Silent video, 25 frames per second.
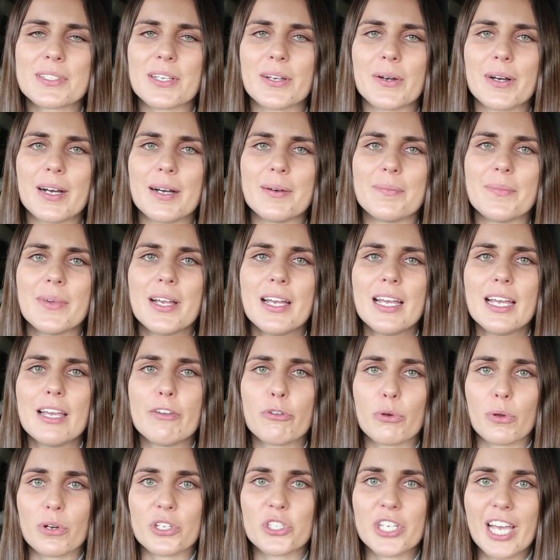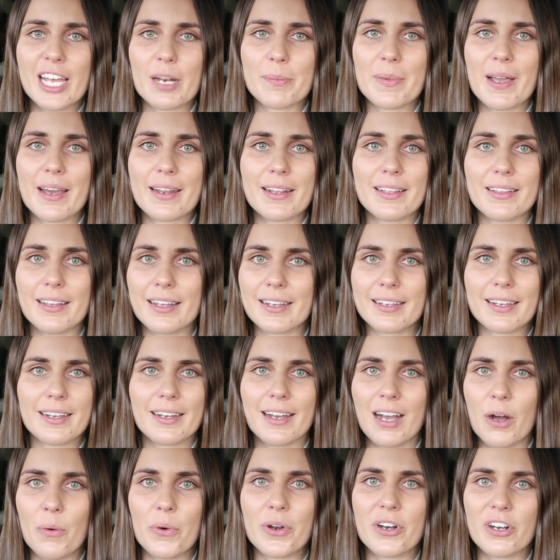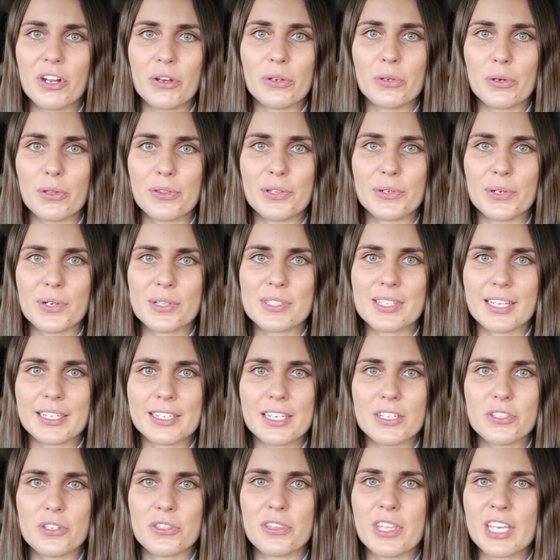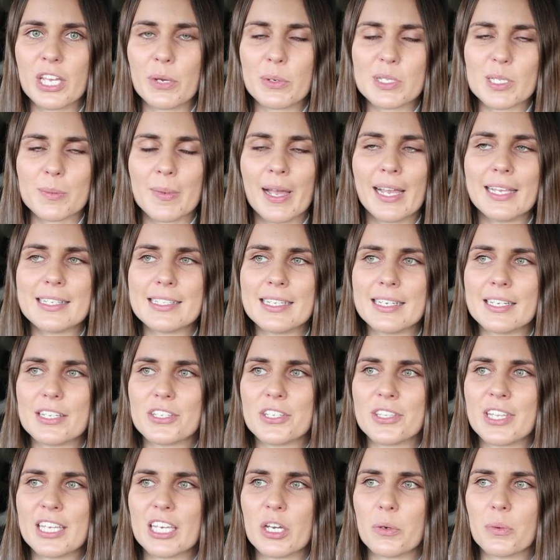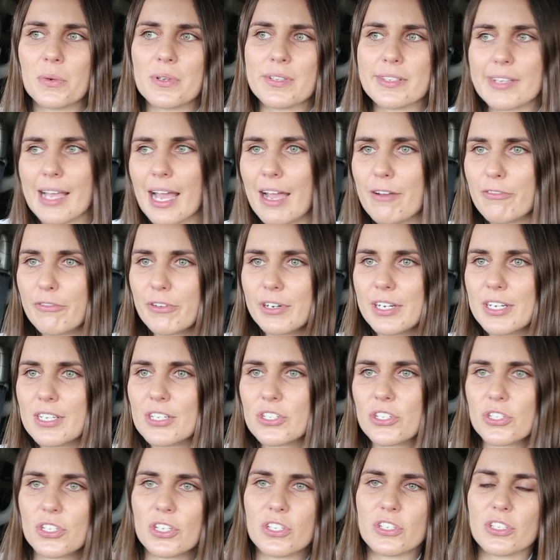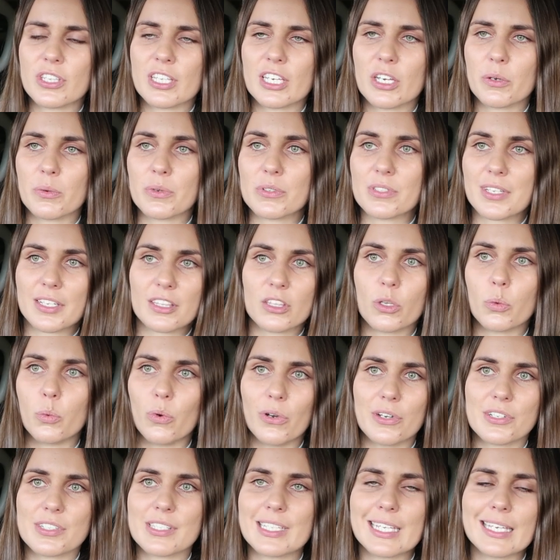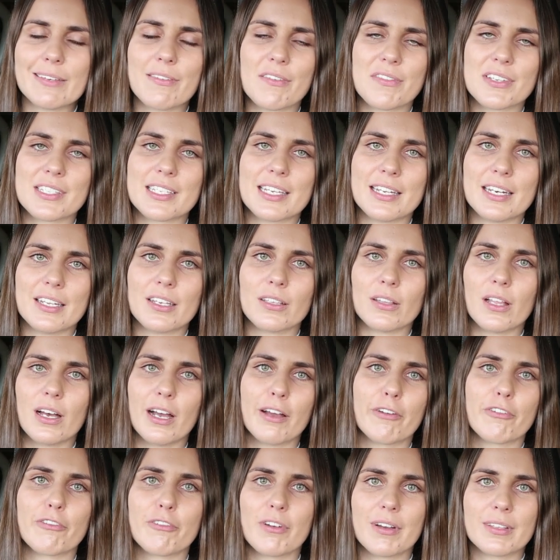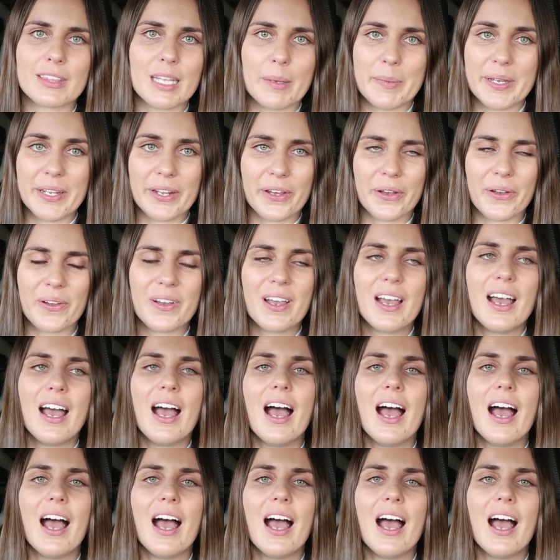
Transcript: So if you want to chat about it, like, I want to know your thoughts. Like, did you think it was amazing? Did you think it was average? Did you think it was like the worst thing you've ever seen in your life? Let me know.